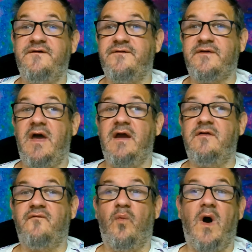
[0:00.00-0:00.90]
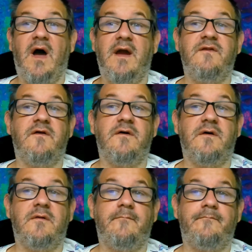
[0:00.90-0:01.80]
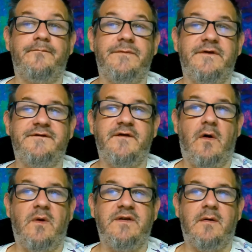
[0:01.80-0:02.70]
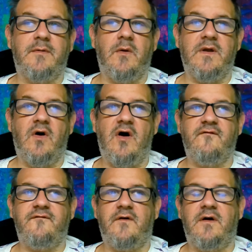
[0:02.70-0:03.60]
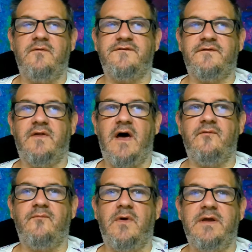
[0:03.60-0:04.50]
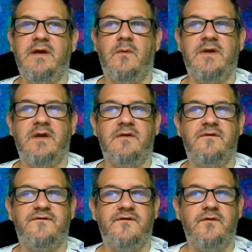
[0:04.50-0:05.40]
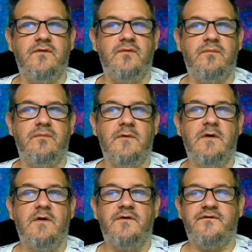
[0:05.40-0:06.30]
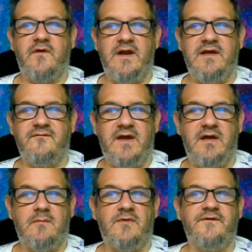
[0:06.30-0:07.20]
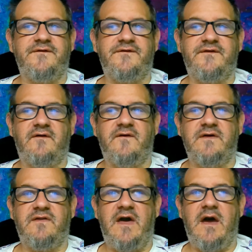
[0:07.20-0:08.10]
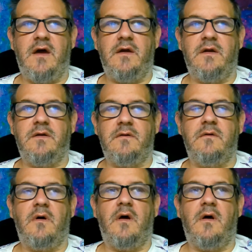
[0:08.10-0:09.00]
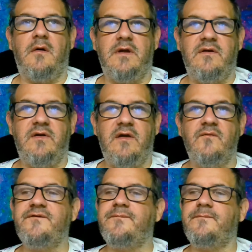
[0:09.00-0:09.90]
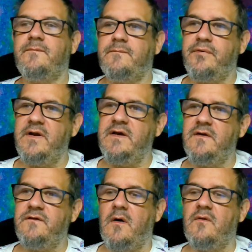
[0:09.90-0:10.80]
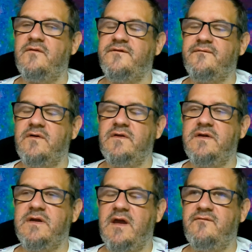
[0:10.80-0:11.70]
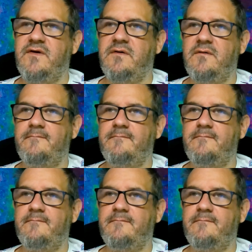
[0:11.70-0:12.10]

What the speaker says: is kind of why the show ended up going off. It was a lot of money going into training of animals and stuff like that, and it was pretty good, though. It was really kind of